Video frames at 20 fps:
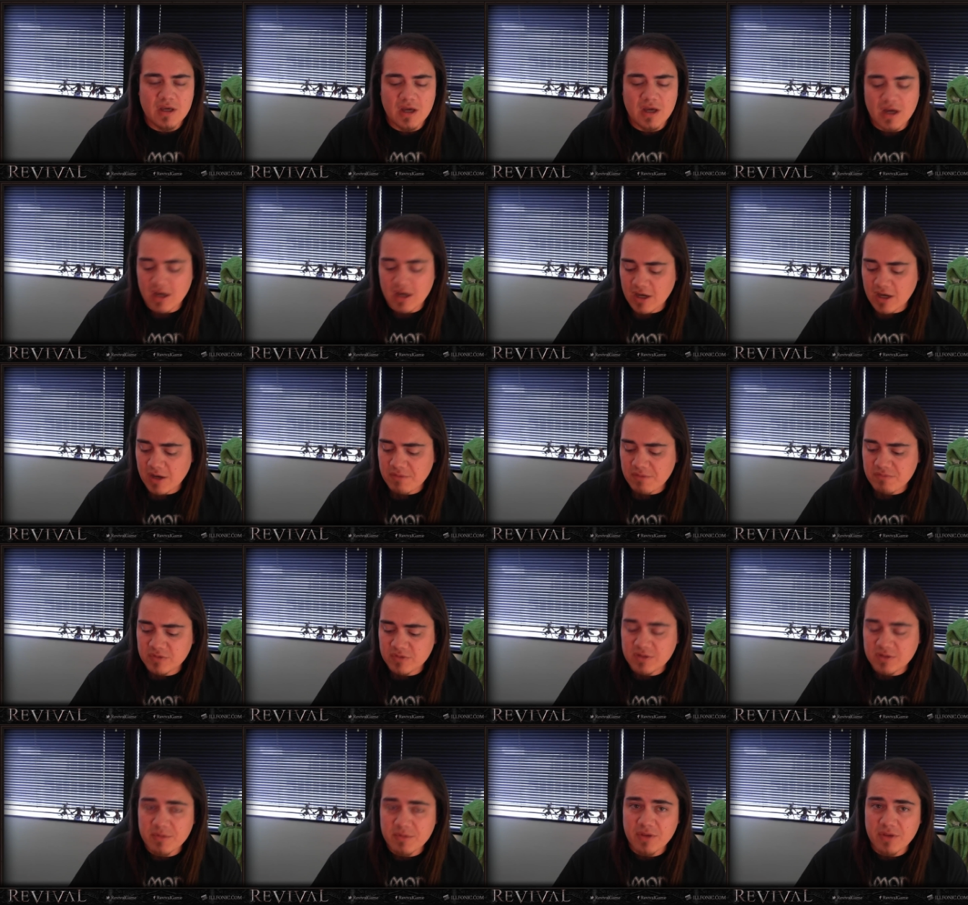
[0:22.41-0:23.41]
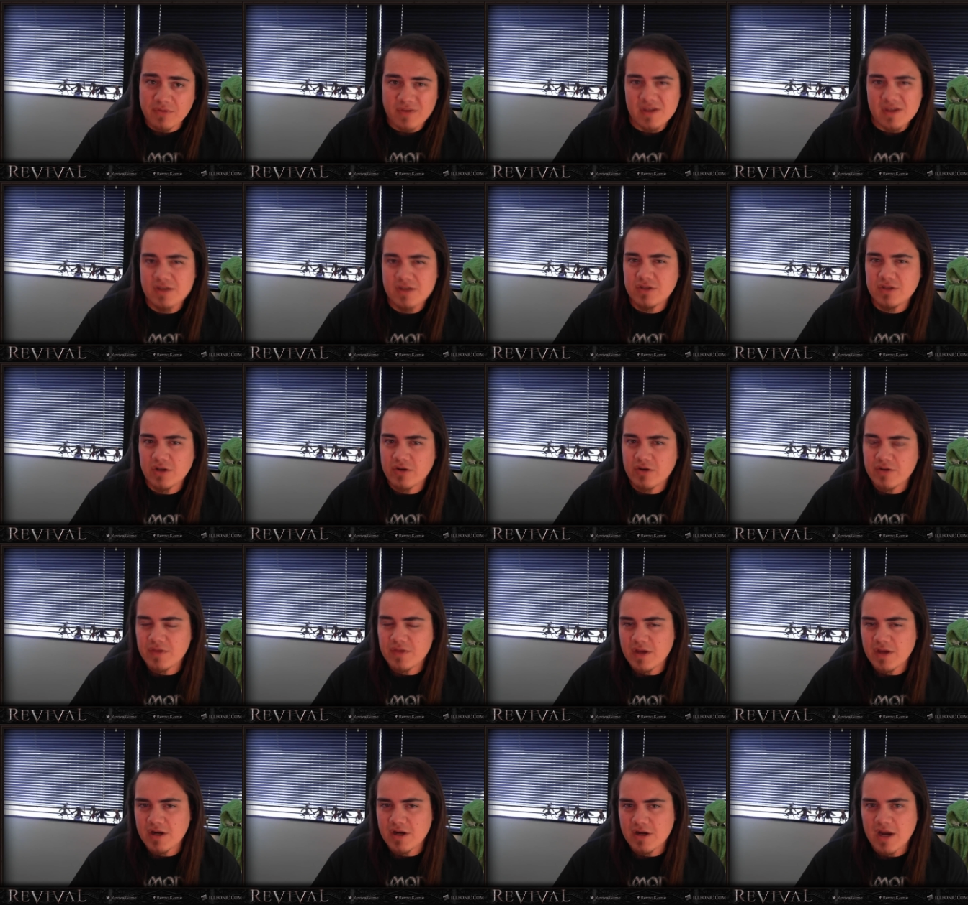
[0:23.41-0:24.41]
um, some of the things that are in
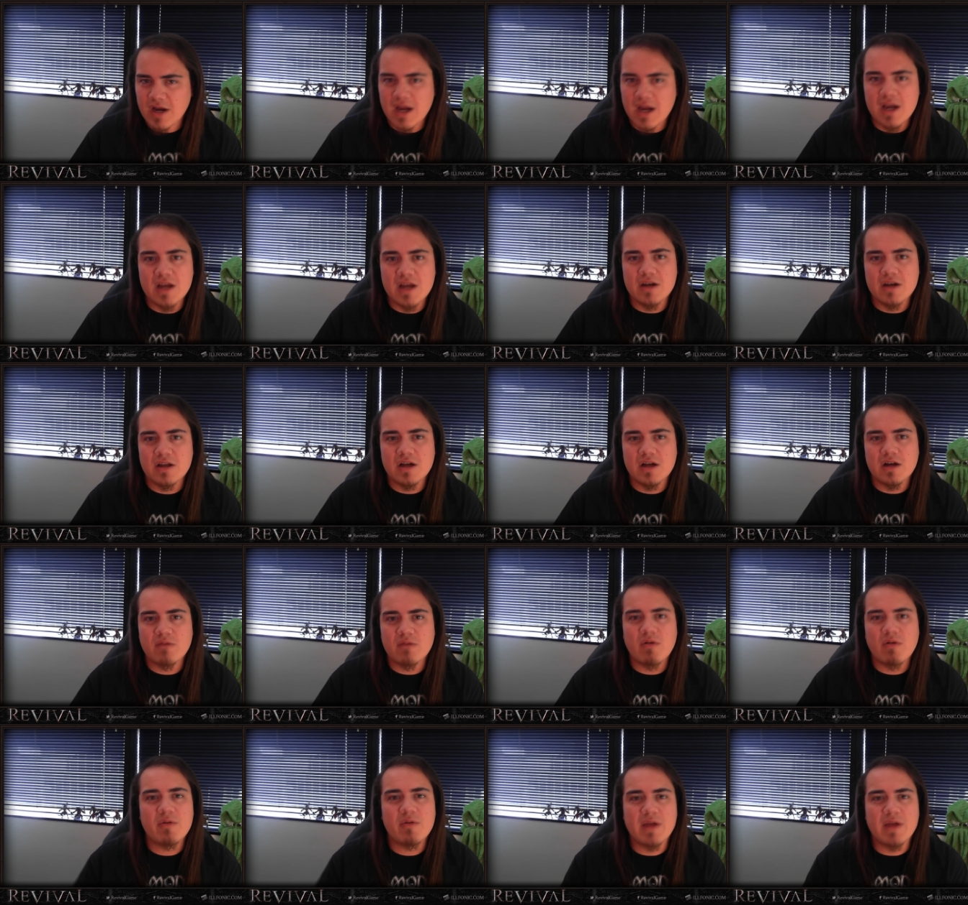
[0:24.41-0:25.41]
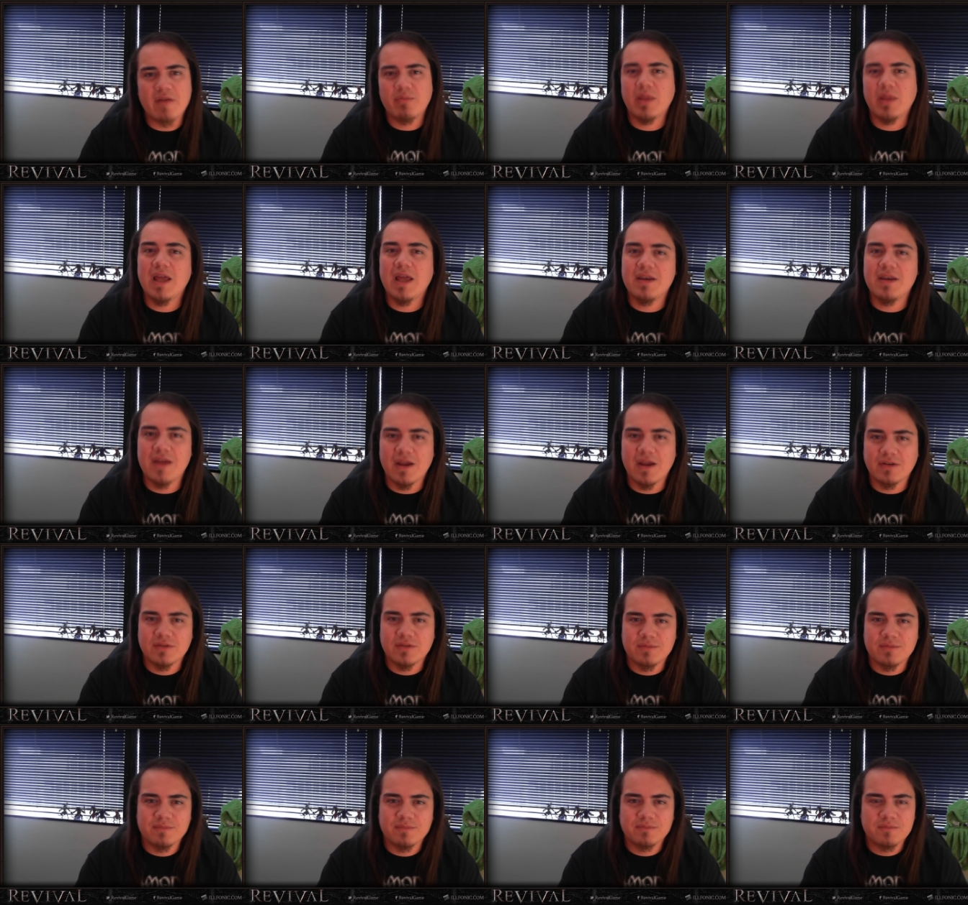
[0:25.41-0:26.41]
there, and uh, what we have planned next.